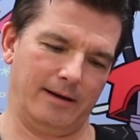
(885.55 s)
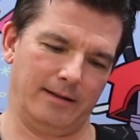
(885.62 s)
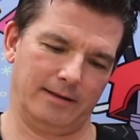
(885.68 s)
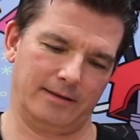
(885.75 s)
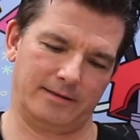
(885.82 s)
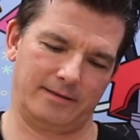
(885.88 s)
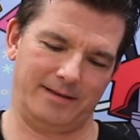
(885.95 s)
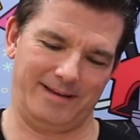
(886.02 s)

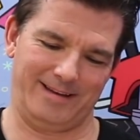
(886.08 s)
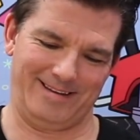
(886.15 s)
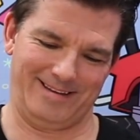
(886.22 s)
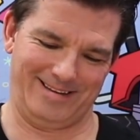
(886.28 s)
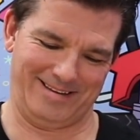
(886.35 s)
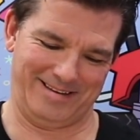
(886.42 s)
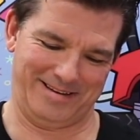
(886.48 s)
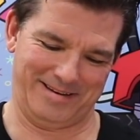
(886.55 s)
let's
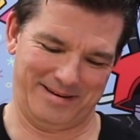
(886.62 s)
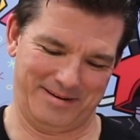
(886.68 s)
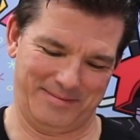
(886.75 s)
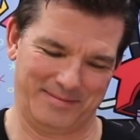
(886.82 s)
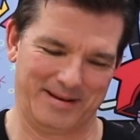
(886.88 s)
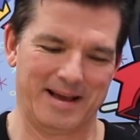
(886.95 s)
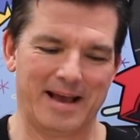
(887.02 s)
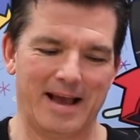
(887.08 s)
see.
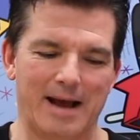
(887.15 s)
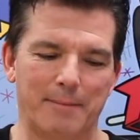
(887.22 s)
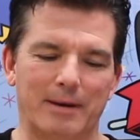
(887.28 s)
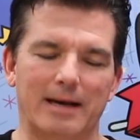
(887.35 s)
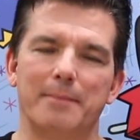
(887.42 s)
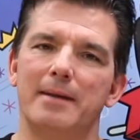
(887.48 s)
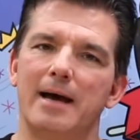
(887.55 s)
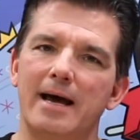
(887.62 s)

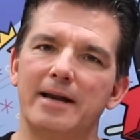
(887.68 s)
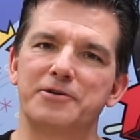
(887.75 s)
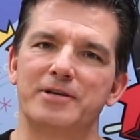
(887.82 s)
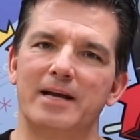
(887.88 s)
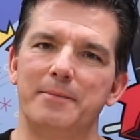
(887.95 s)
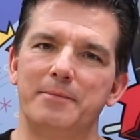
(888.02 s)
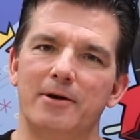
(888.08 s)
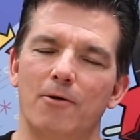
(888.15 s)
But I'm not
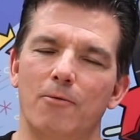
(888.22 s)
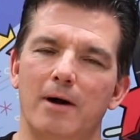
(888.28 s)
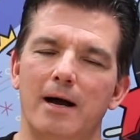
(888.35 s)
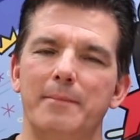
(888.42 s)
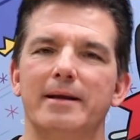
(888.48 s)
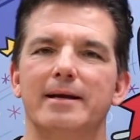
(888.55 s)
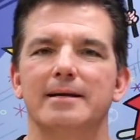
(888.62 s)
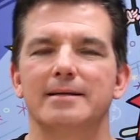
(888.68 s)
ashamed. You know why?
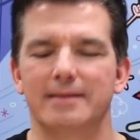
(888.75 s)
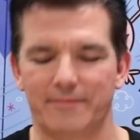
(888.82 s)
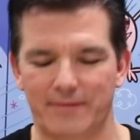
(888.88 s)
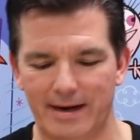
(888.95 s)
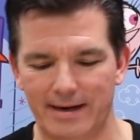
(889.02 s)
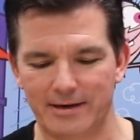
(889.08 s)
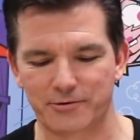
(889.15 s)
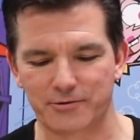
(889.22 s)
Because if
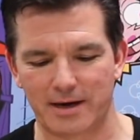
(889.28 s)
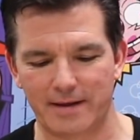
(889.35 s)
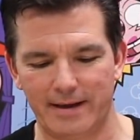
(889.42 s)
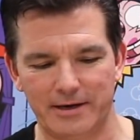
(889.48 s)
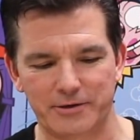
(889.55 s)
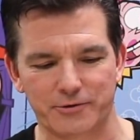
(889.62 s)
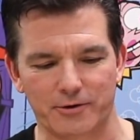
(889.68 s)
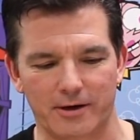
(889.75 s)
I didn't draw
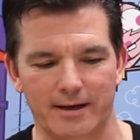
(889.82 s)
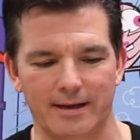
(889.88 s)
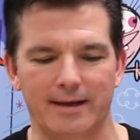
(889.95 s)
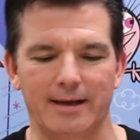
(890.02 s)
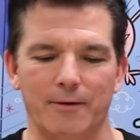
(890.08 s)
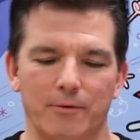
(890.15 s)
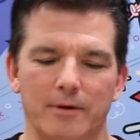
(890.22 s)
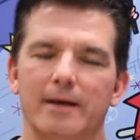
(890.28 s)
that drawing,
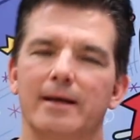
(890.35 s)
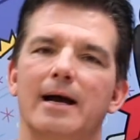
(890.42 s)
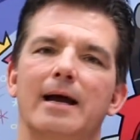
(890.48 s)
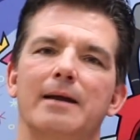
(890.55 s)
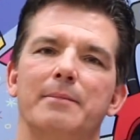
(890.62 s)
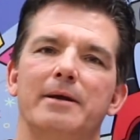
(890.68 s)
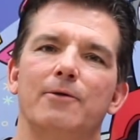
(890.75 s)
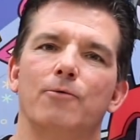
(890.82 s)
it wouldn't have
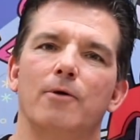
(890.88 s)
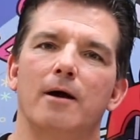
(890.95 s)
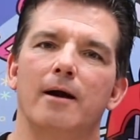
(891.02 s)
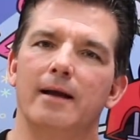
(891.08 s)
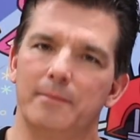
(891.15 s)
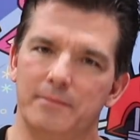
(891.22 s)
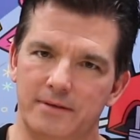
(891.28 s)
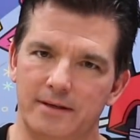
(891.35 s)
gotten me to where
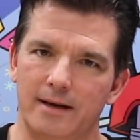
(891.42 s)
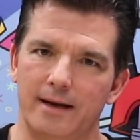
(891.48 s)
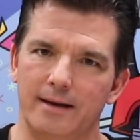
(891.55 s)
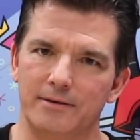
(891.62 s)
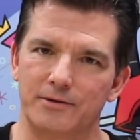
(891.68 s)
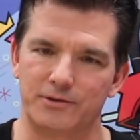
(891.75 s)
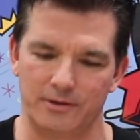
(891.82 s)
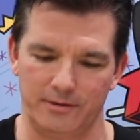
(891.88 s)
I am today.
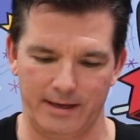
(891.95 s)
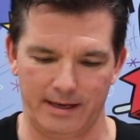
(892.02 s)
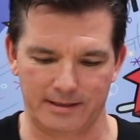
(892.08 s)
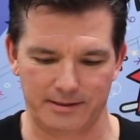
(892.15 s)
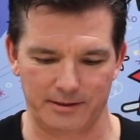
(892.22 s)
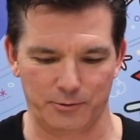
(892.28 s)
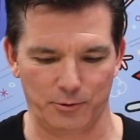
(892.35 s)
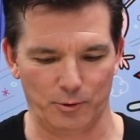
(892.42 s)
So that's
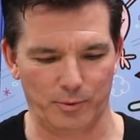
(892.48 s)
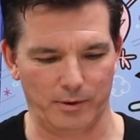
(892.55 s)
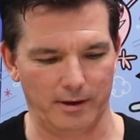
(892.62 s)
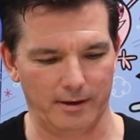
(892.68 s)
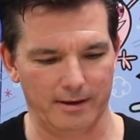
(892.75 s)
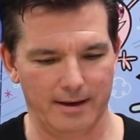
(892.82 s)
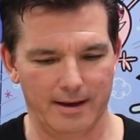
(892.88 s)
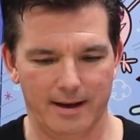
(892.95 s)
the cool
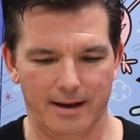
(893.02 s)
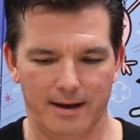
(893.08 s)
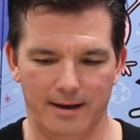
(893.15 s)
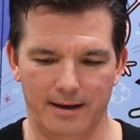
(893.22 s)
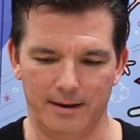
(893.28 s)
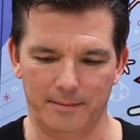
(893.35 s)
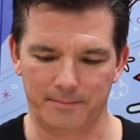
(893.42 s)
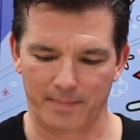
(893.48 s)
part.
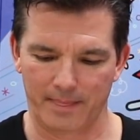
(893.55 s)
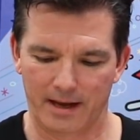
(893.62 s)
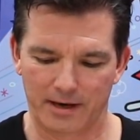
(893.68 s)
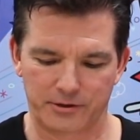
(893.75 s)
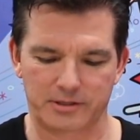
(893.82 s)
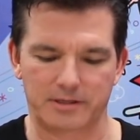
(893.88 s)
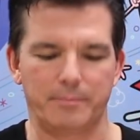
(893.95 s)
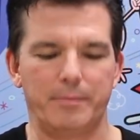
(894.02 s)
Just a